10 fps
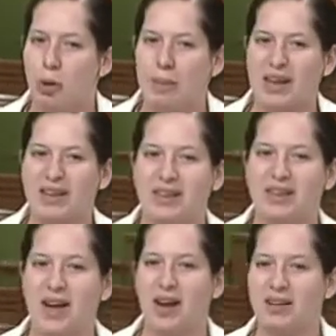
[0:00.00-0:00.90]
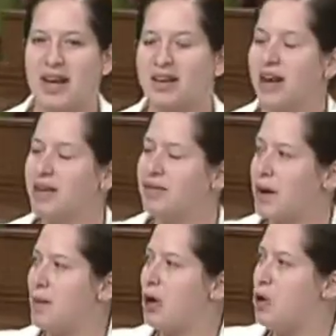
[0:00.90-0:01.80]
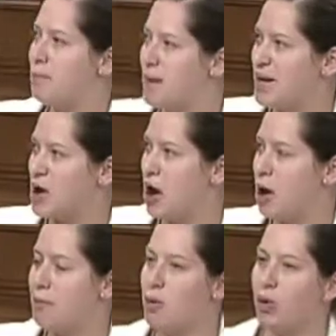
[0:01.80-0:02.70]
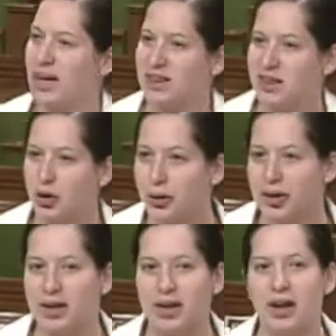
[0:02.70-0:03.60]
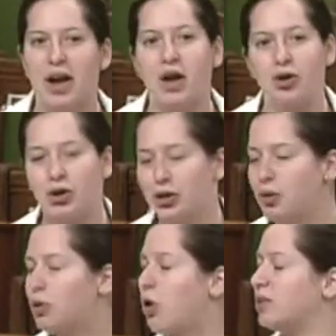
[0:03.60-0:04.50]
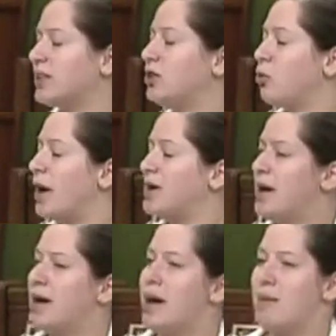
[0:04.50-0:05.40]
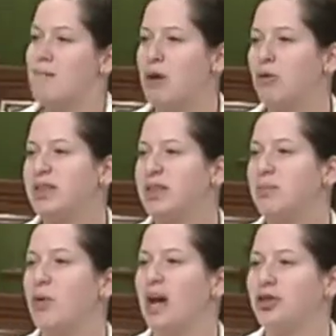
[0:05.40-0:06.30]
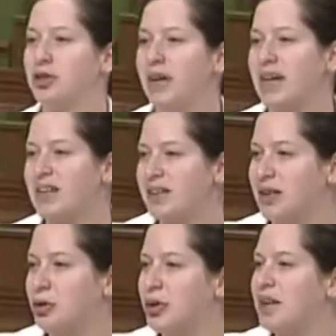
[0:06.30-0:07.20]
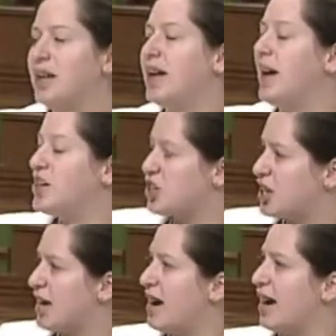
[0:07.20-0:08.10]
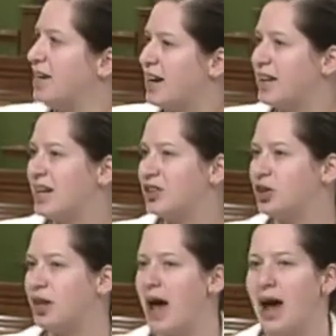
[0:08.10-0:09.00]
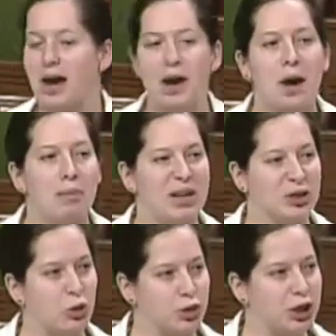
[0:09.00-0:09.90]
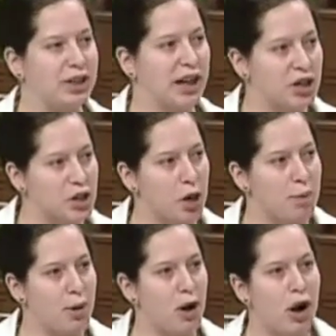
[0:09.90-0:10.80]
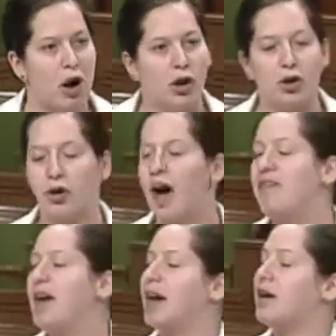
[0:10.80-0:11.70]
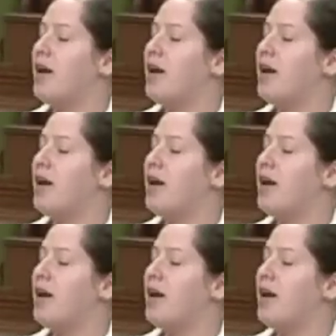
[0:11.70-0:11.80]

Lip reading: target here is the best bill possible for the safety of our fellow citizens in a nonpartisan way, but also to ensure nuclear safety worldwide,